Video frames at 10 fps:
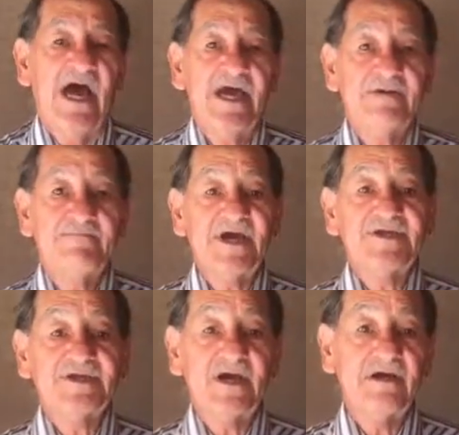I
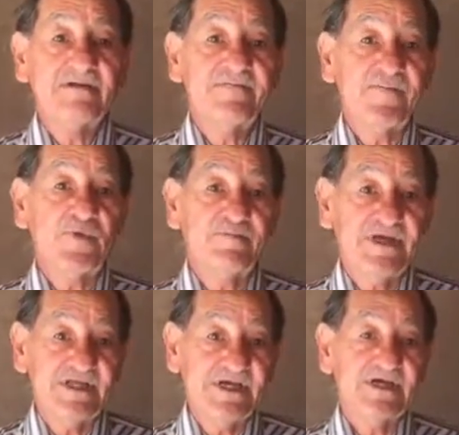myself will
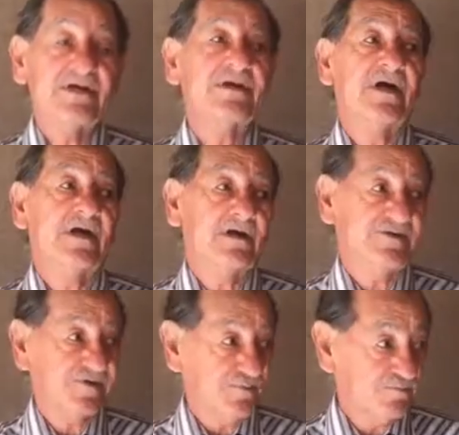be there.
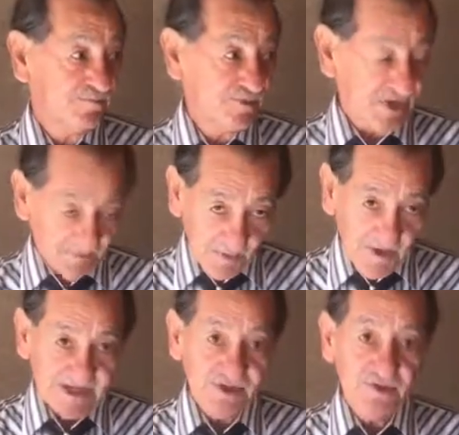Some of
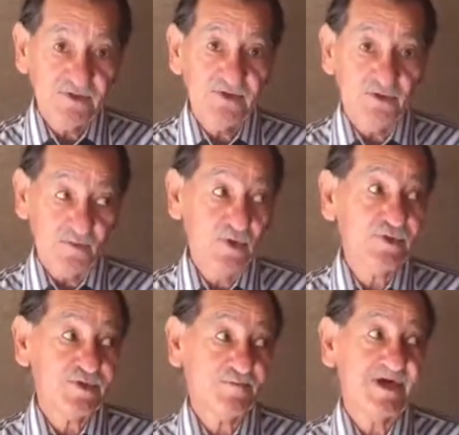my students, or
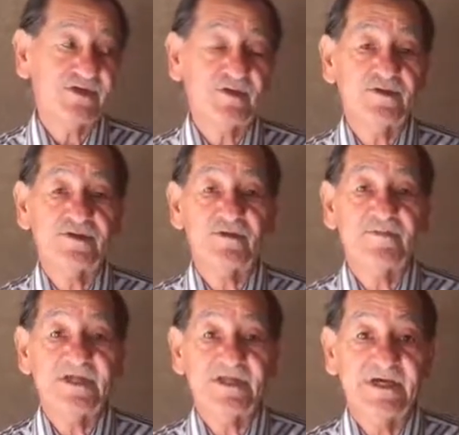most of my students, will
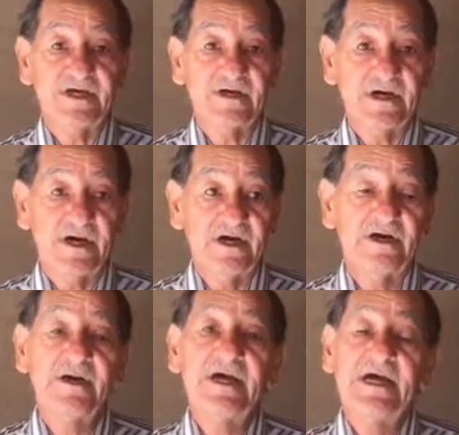be there.
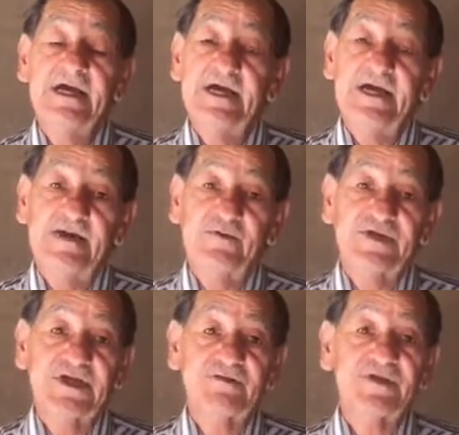What's
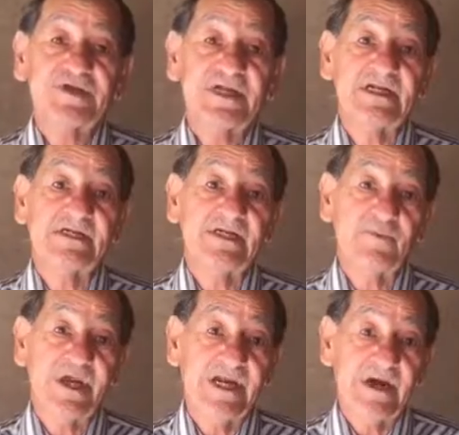interesting is that
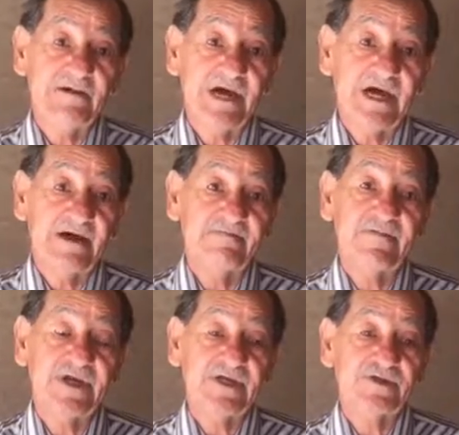we now have
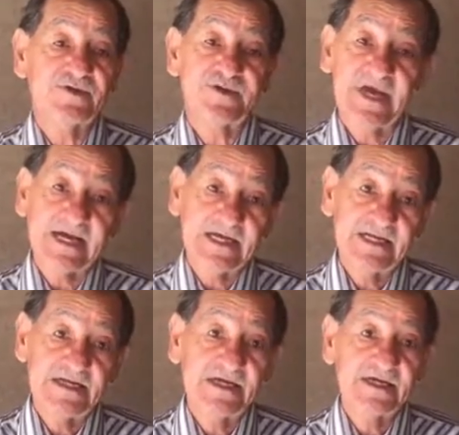either
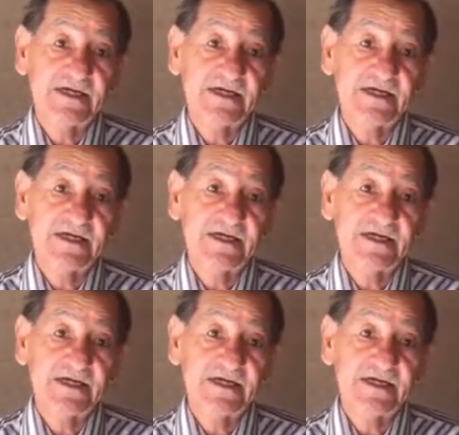second,